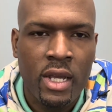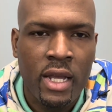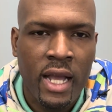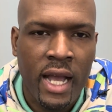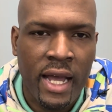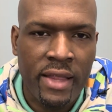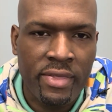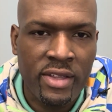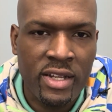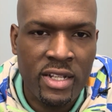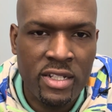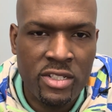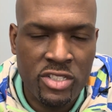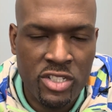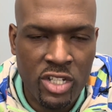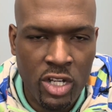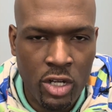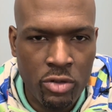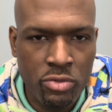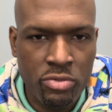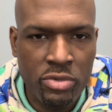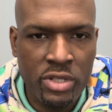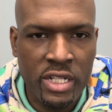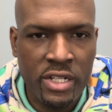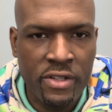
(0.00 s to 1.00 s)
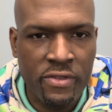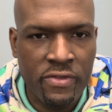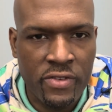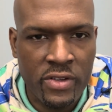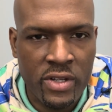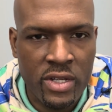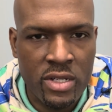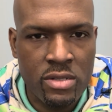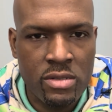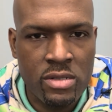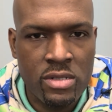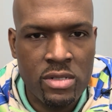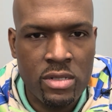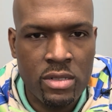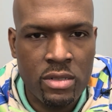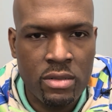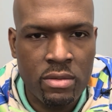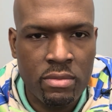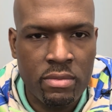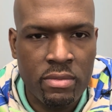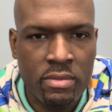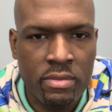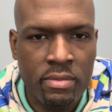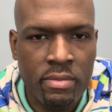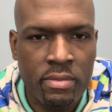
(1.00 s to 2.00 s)
I think zone defense
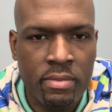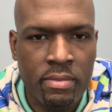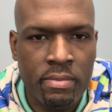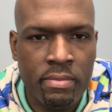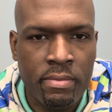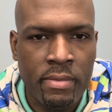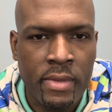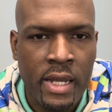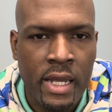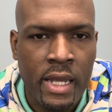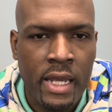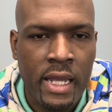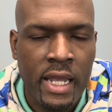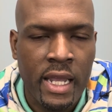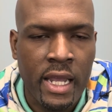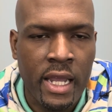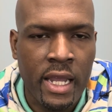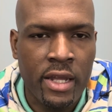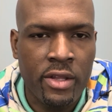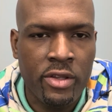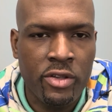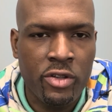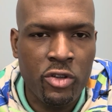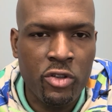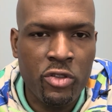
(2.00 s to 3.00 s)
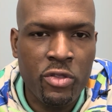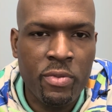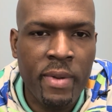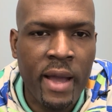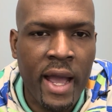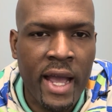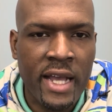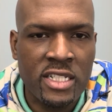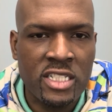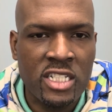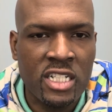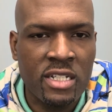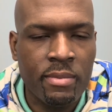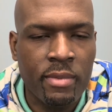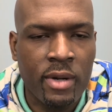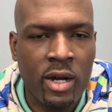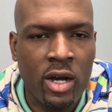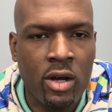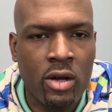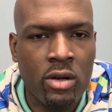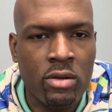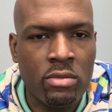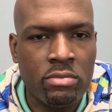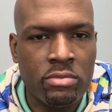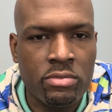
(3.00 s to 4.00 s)
in youth
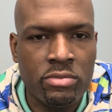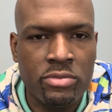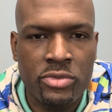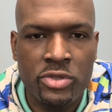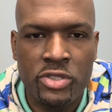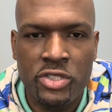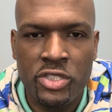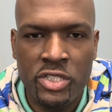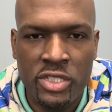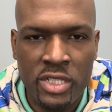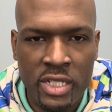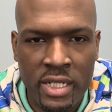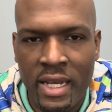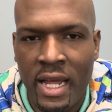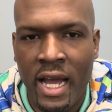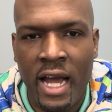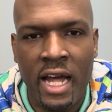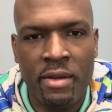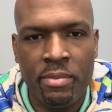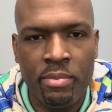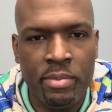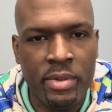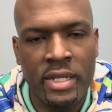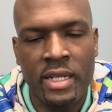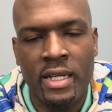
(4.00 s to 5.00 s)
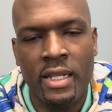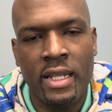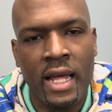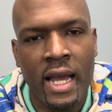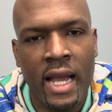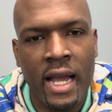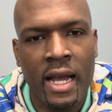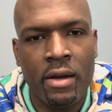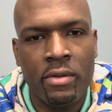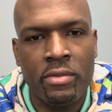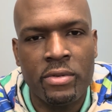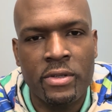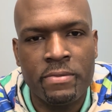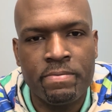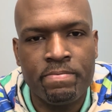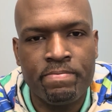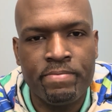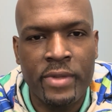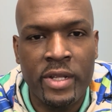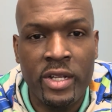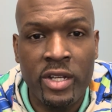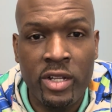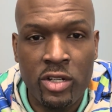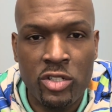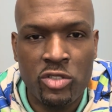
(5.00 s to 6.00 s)
basketball should not be allowed.
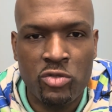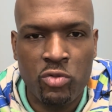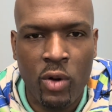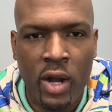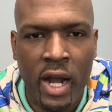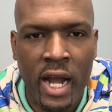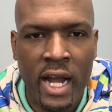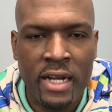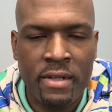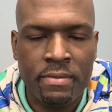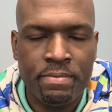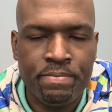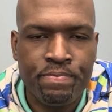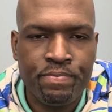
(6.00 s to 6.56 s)
And here's why.